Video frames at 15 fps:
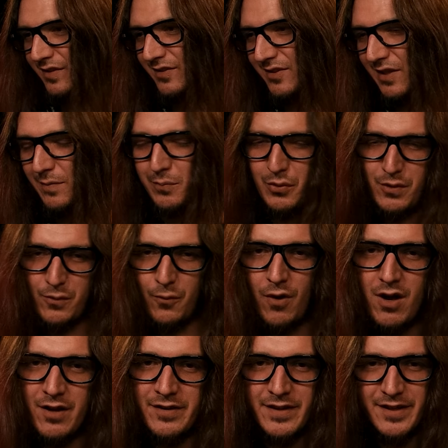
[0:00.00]
is input
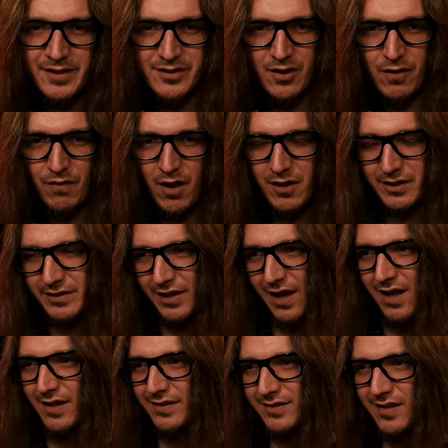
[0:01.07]
1, it's our
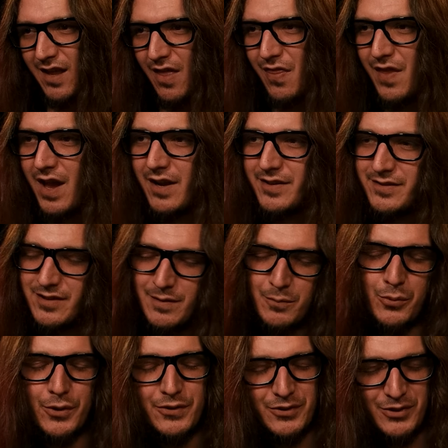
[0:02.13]
volatiles. That is
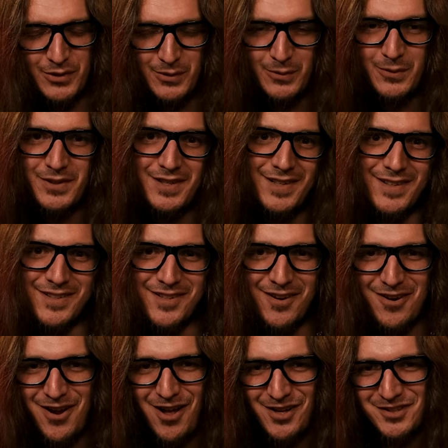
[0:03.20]
input 2, it is
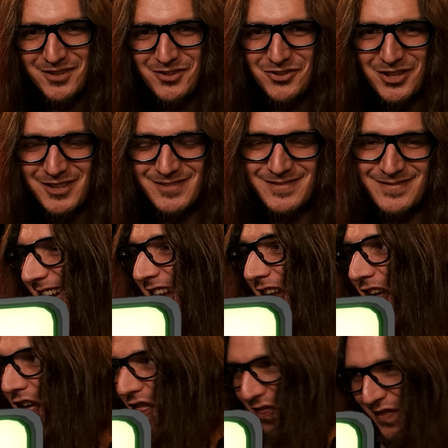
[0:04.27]
our oxygen.
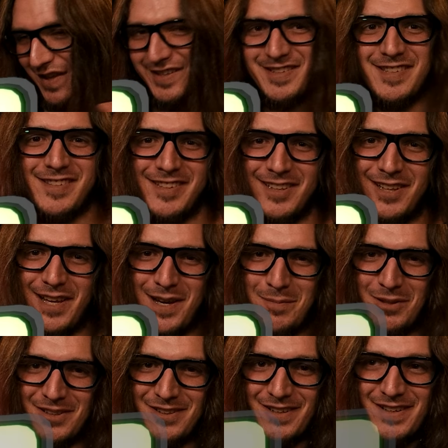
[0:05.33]
This is the
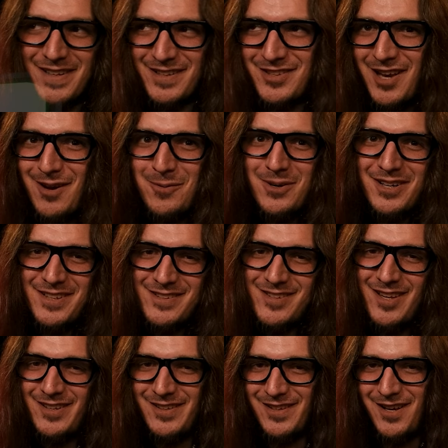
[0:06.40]
labeler, that's how we're gonna
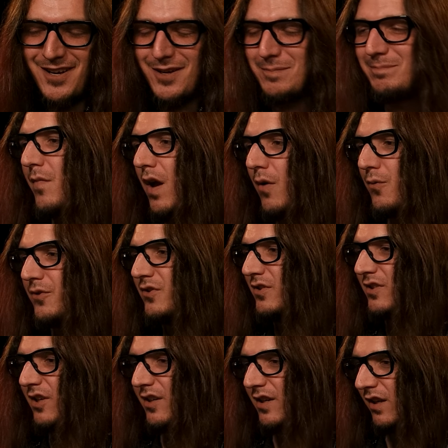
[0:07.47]
set it up. And we're
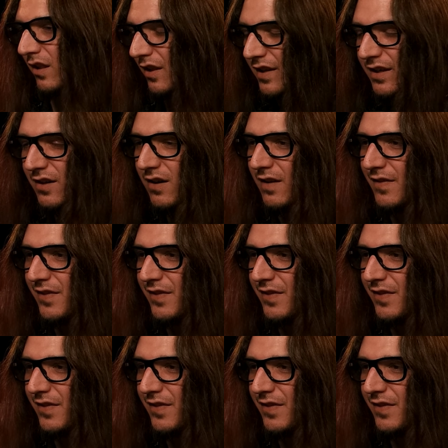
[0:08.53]
just gonna click on